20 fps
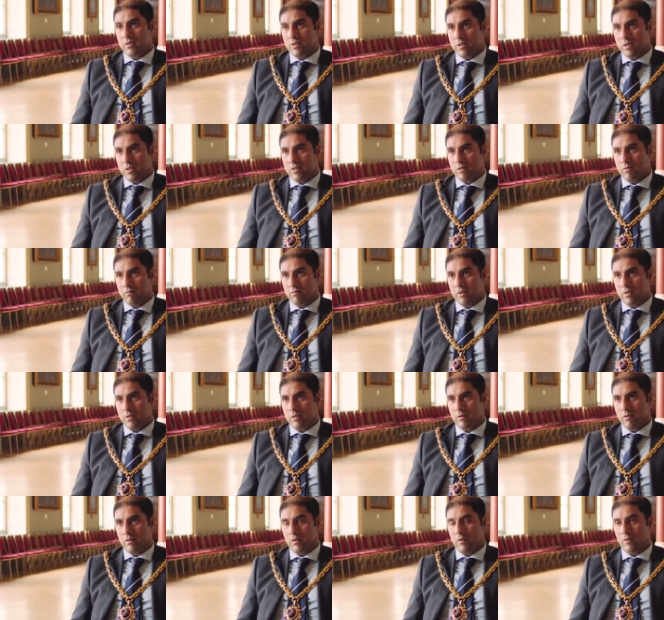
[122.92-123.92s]
decision is
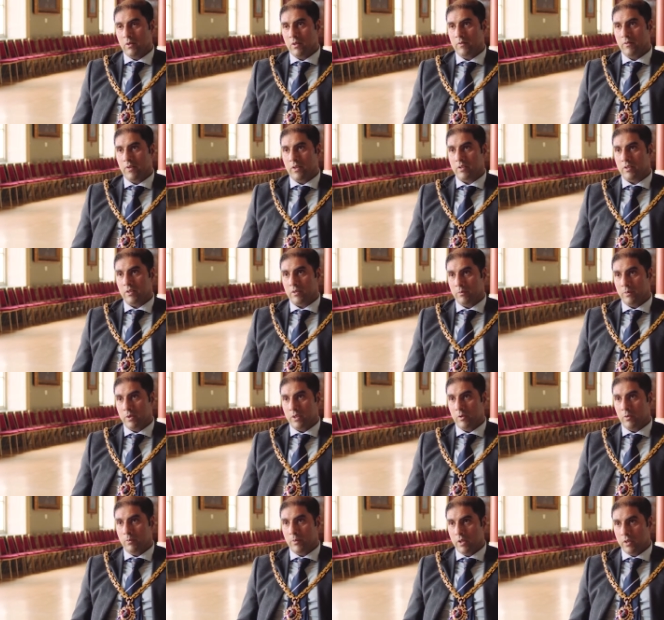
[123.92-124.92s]
not only affecting
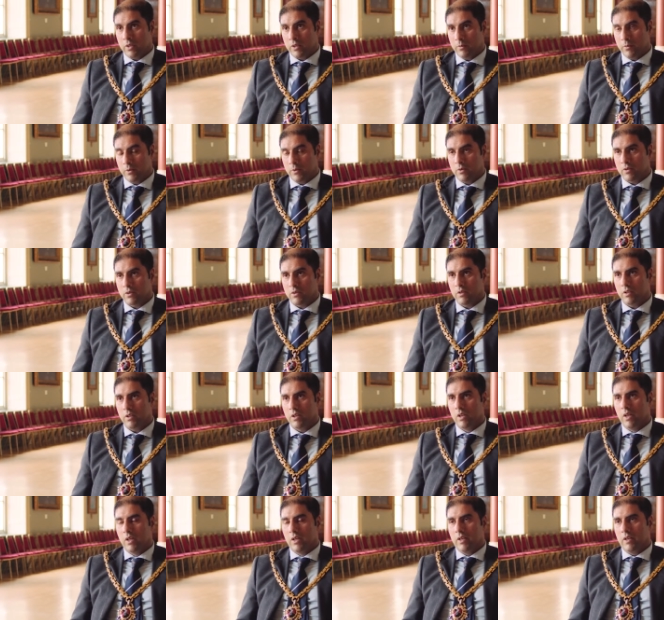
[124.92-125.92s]
me or my community,
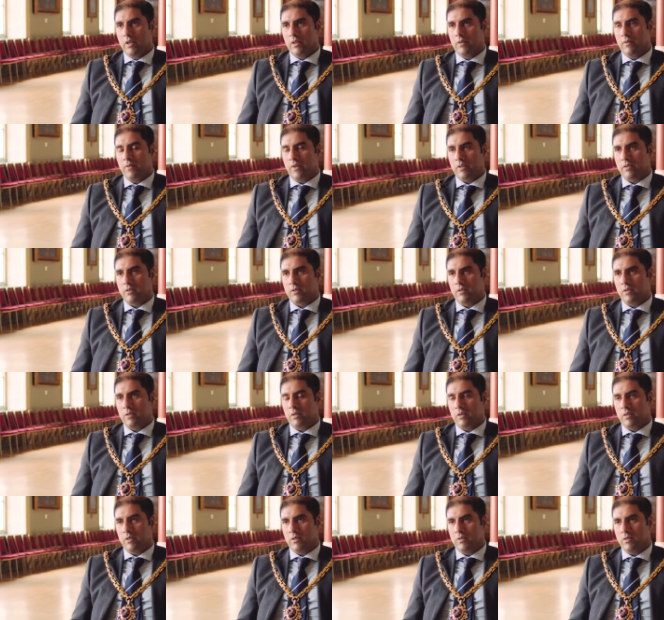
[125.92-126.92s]
it affects
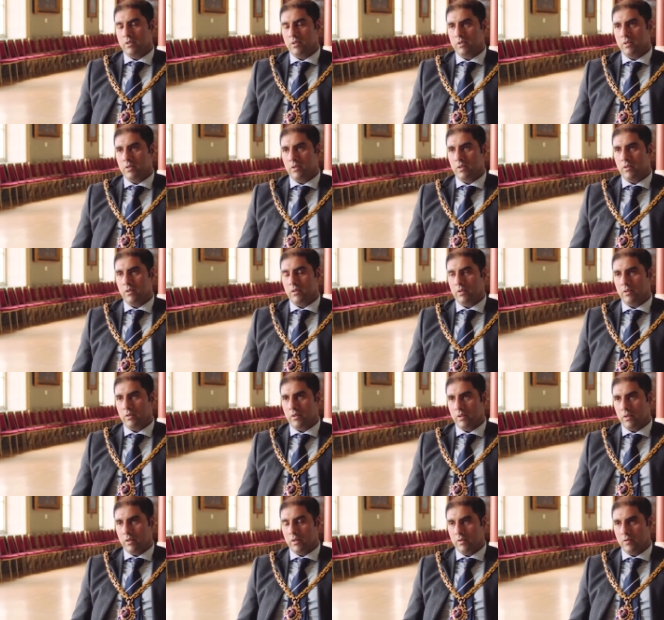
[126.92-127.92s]
the city and
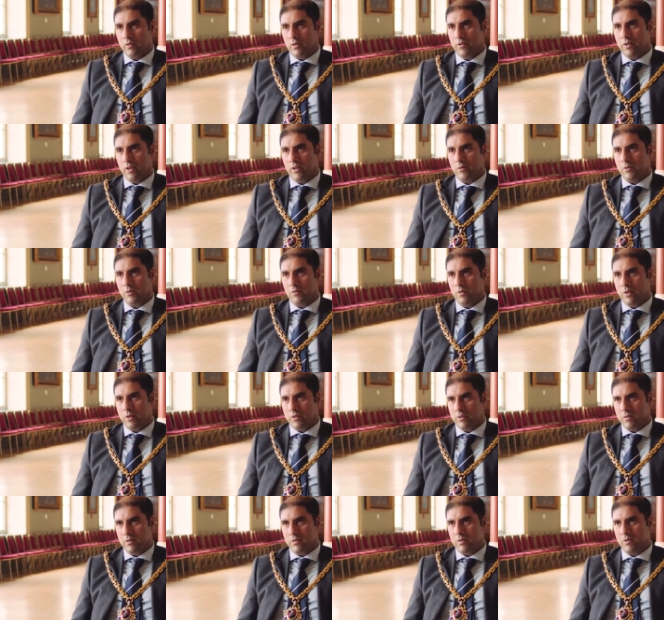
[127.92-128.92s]
the 100,000
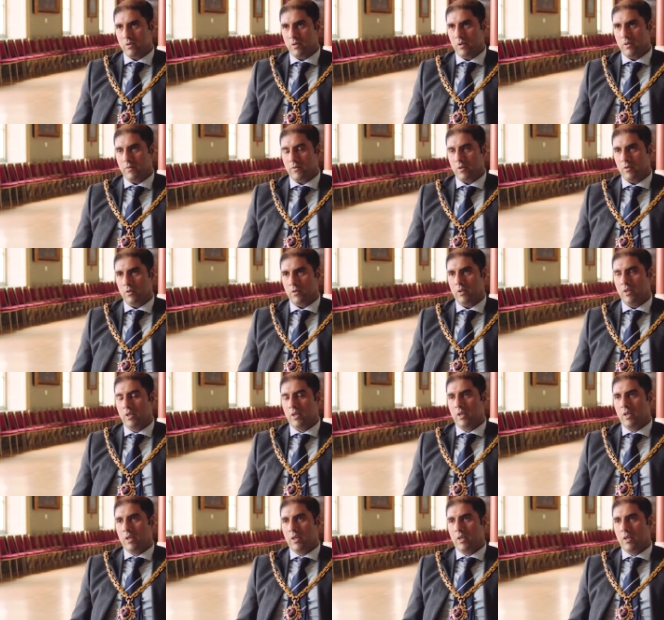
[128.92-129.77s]
residents. So I've got to